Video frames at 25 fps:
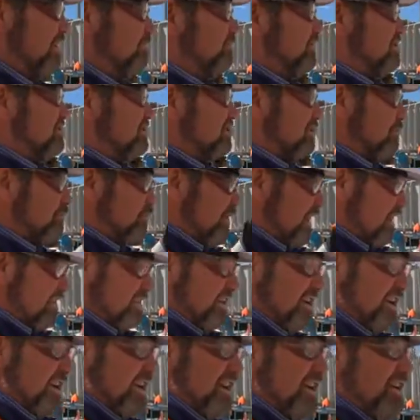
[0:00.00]
with the weather,
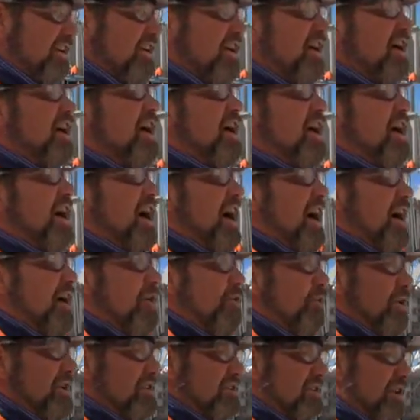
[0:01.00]

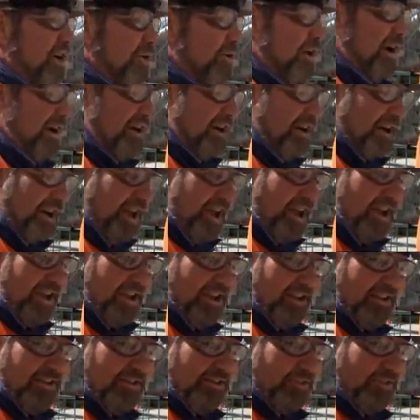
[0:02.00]
with our client,